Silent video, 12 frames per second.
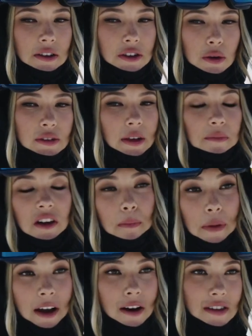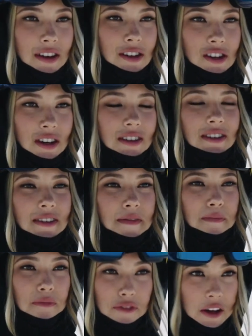do something bigger than just
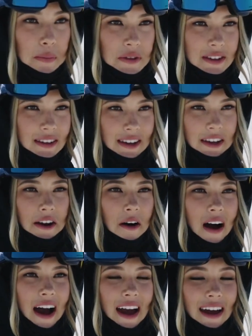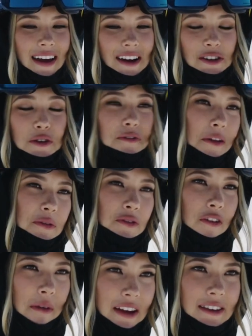flips. You know, I do flips
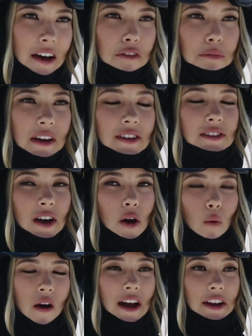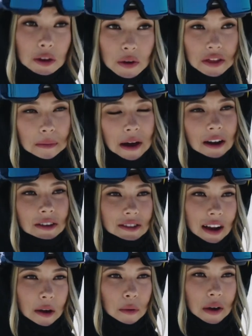for myself, but it's what I do with the medals
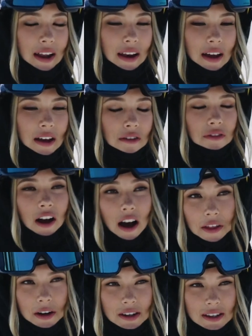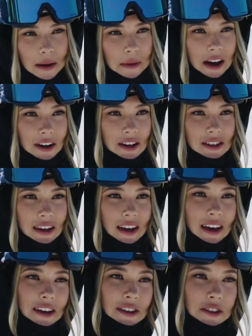that I win for others that matters.
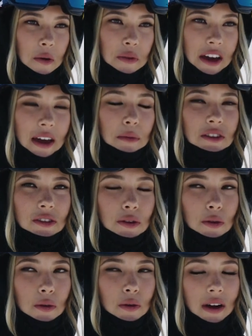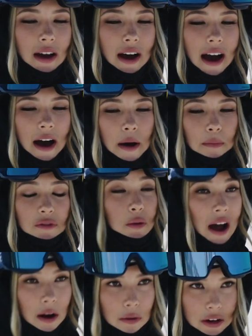So being able to um,
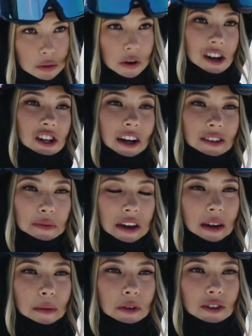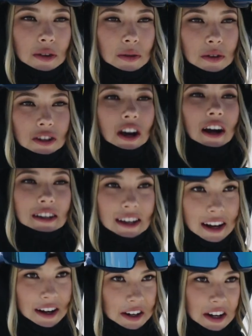do outreach projects, being able to talk
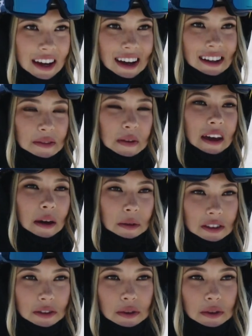to younger kids, being able to